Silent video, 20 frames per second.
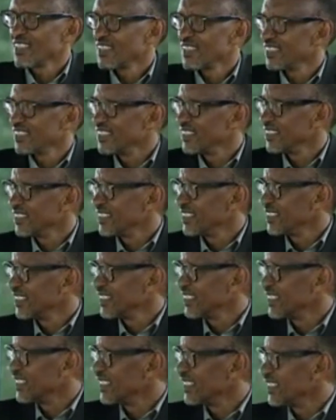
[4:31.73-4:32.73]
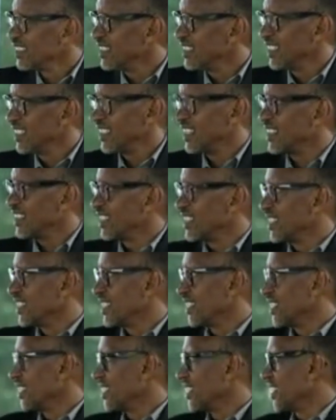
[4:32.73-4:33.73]
we agree, Your Excellency,
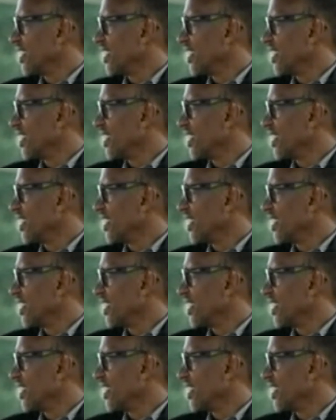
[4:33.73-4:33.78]
and